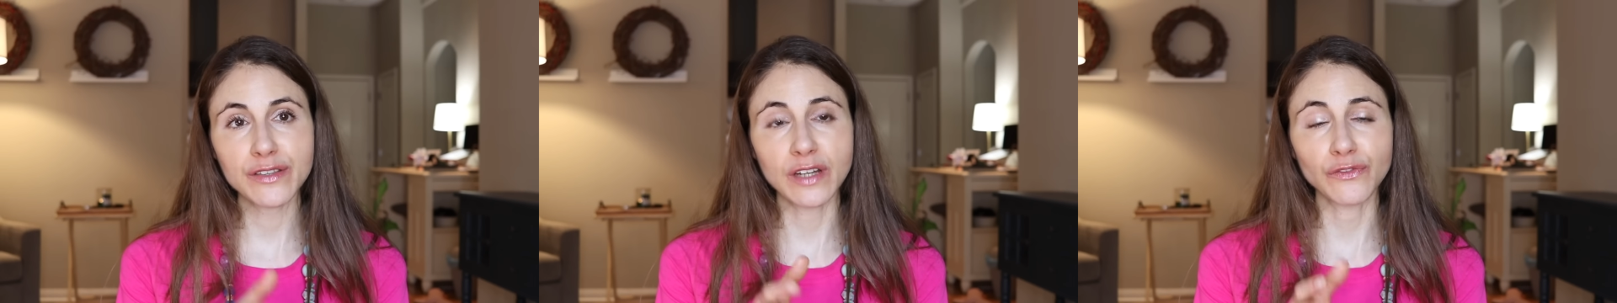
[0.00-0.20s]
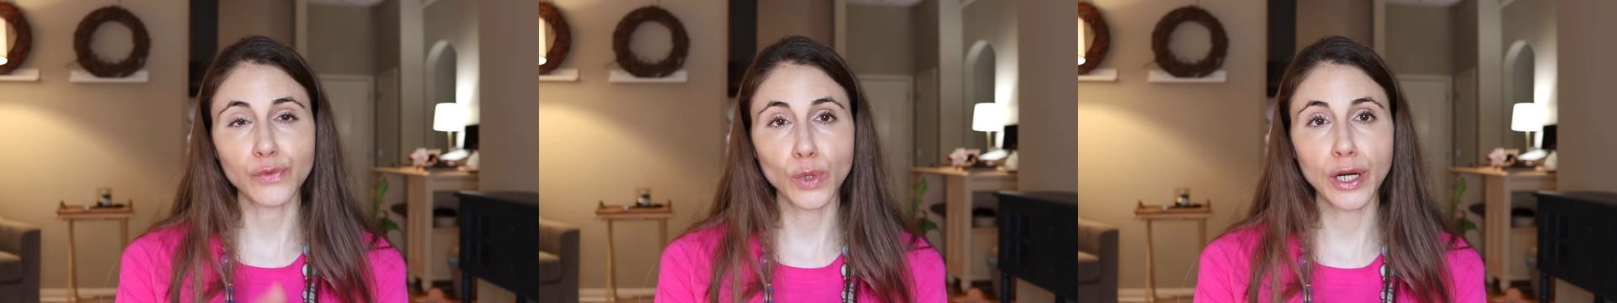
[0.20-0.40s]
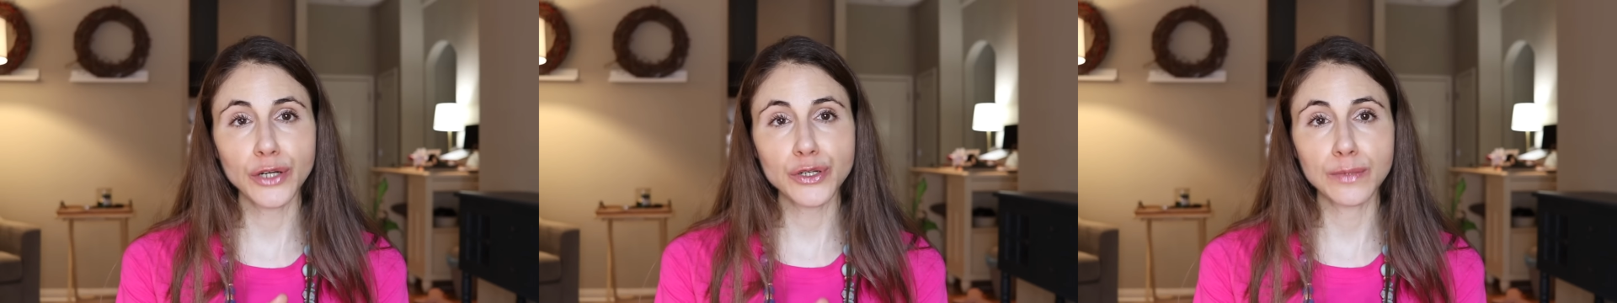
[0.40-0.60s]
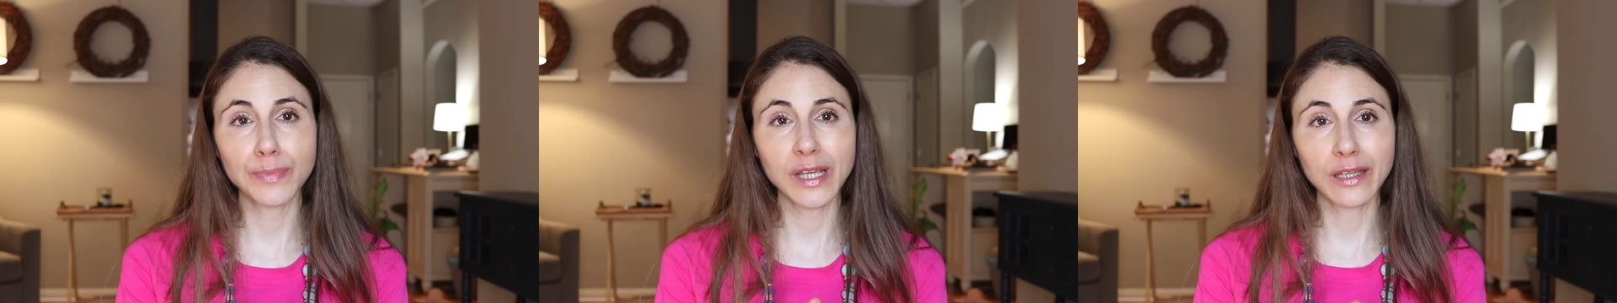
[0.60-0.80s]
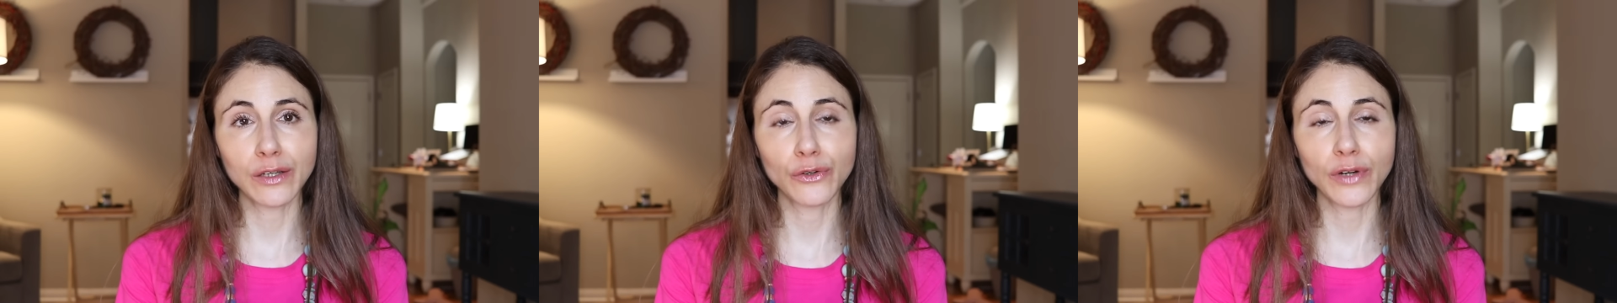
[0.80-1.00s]
than 400
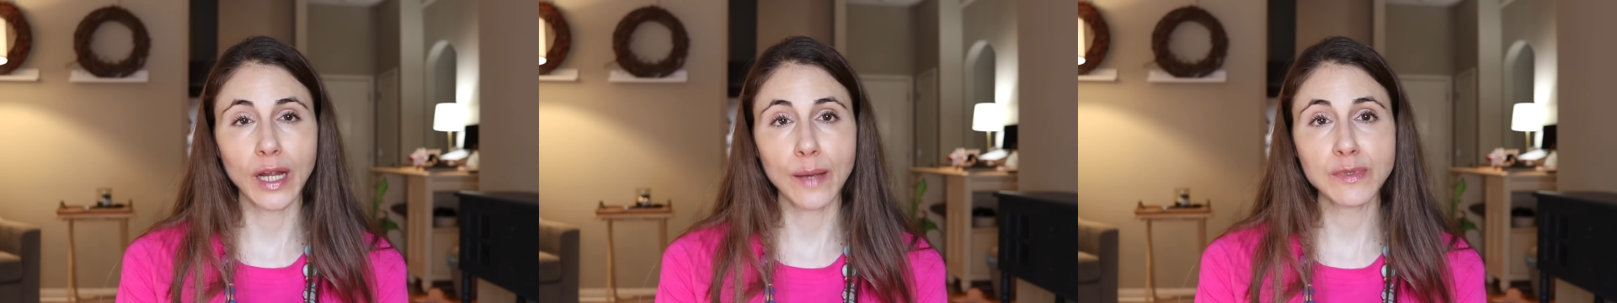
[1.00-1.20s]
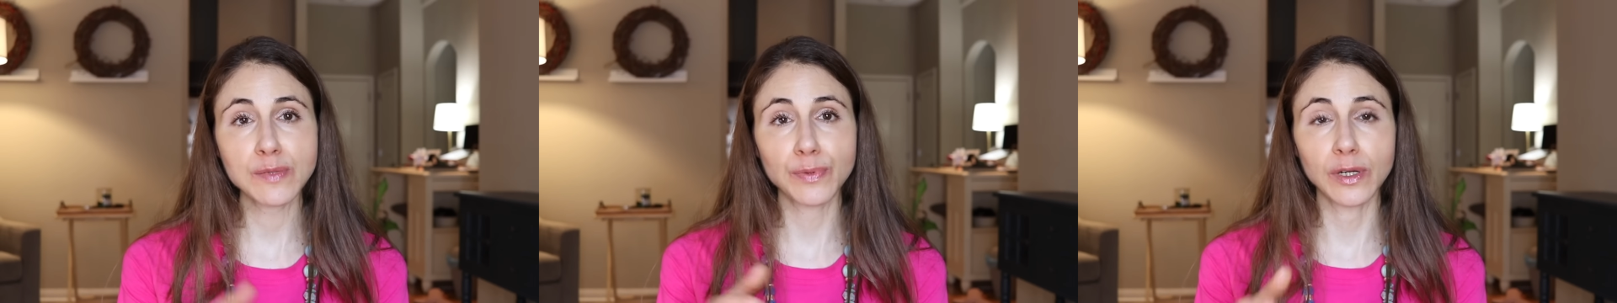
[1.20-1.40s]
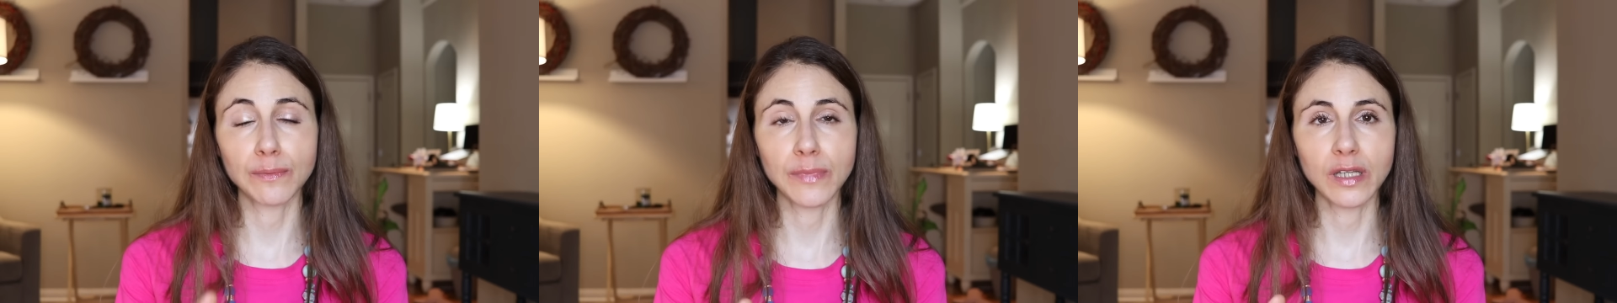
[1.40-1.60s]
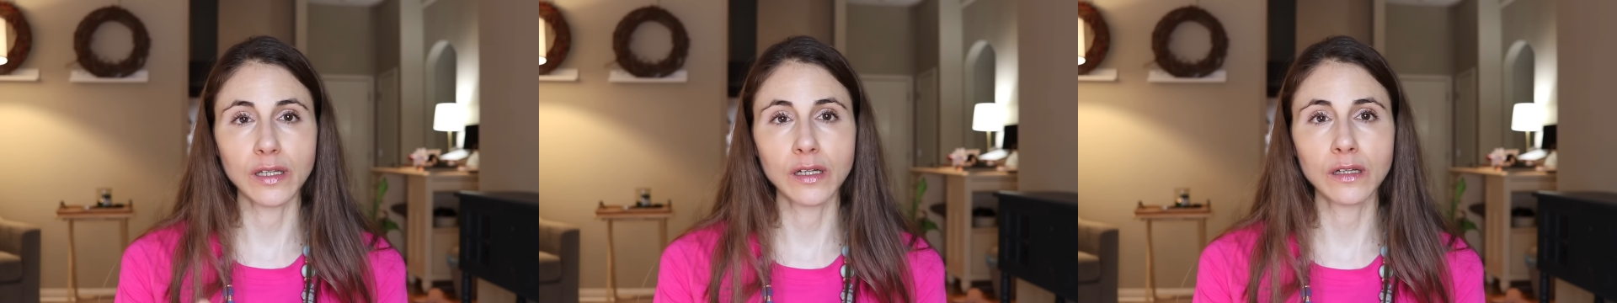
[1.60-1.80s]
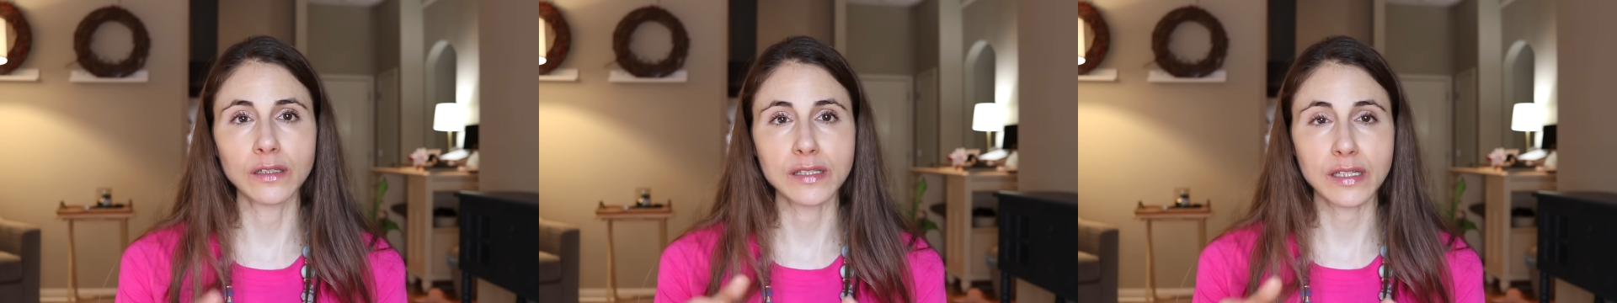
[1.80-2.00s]
picograms per
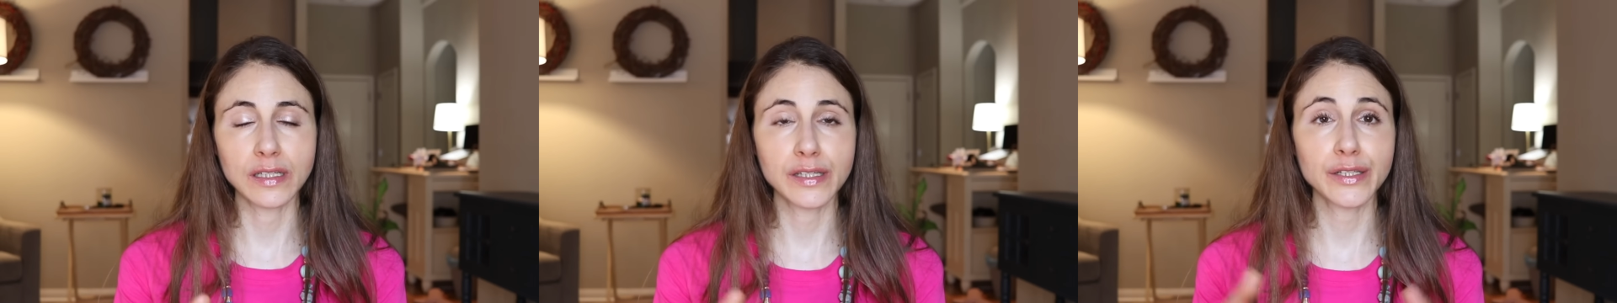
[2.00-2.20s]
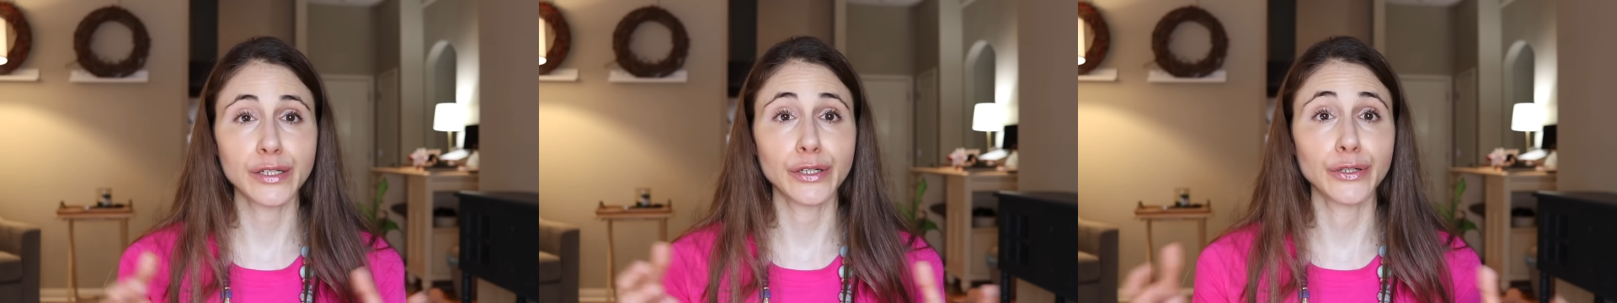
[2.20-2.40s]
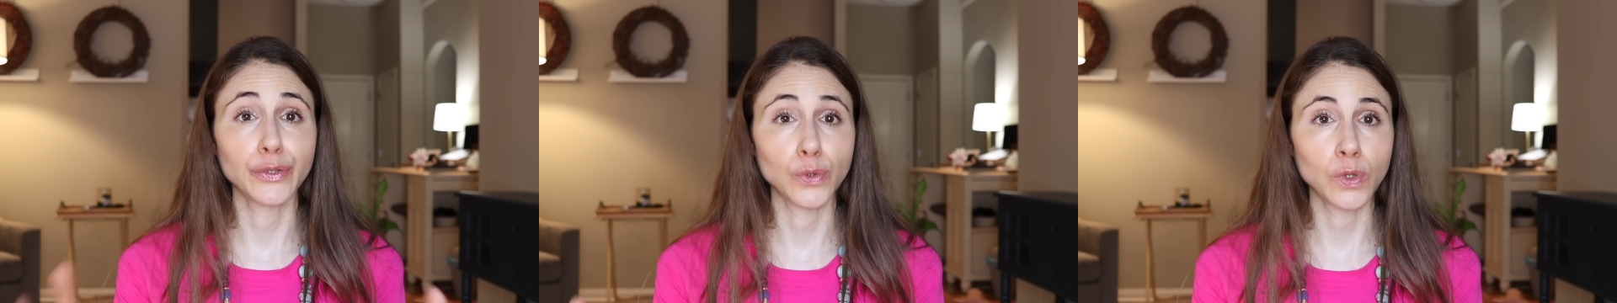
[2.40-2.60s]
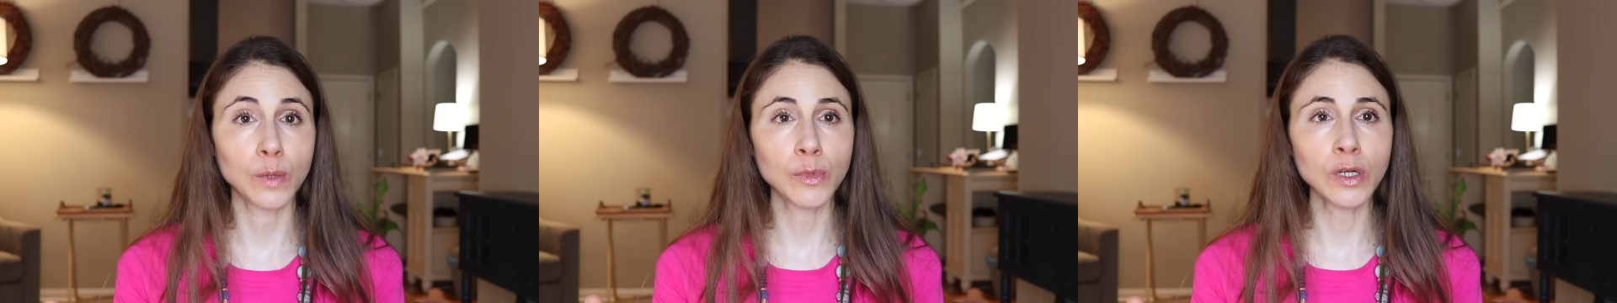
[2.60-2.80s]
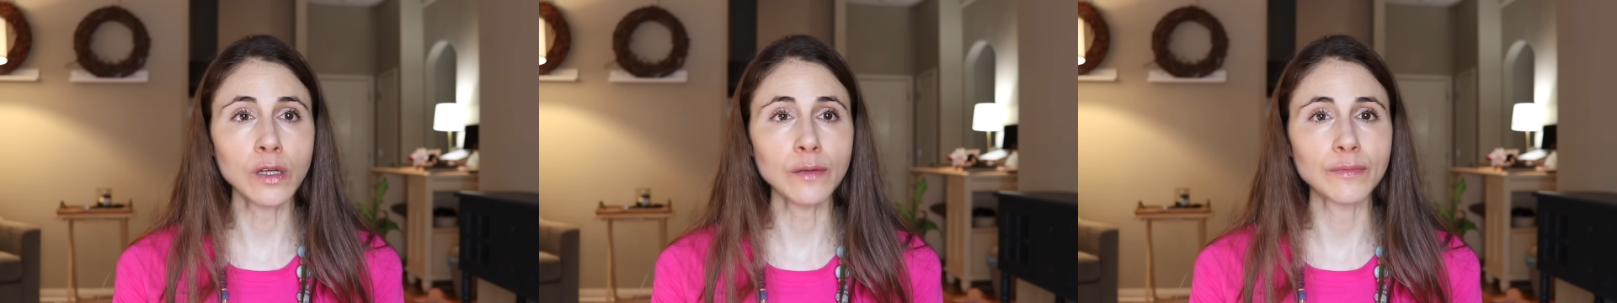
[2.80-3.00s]
mil is considered
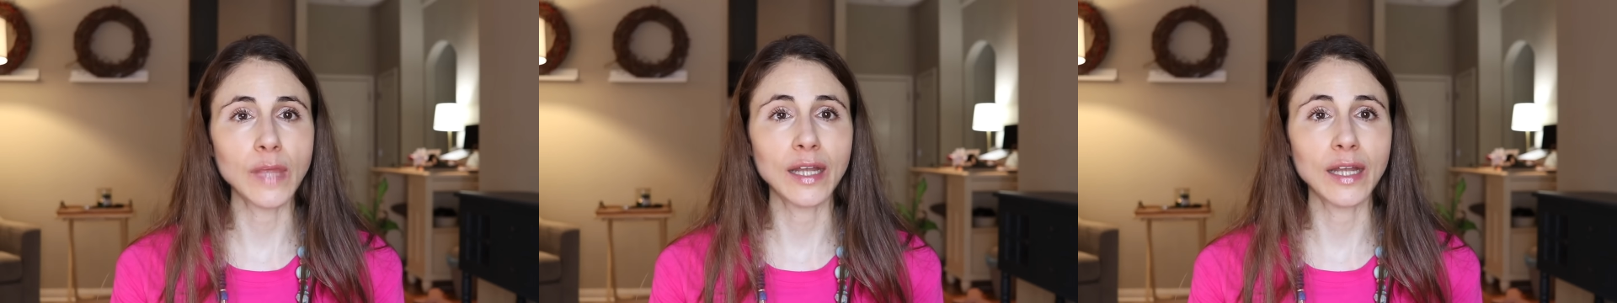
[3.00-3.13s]
normal.